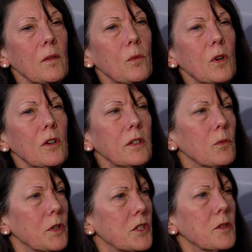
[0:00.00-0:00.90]
world
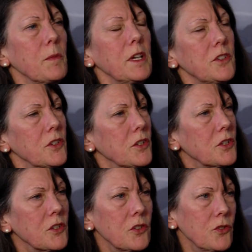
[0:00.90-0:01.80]
in which the major
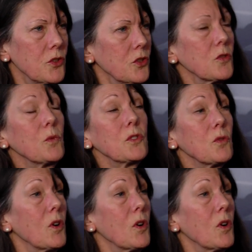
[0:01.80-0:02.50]
institutions were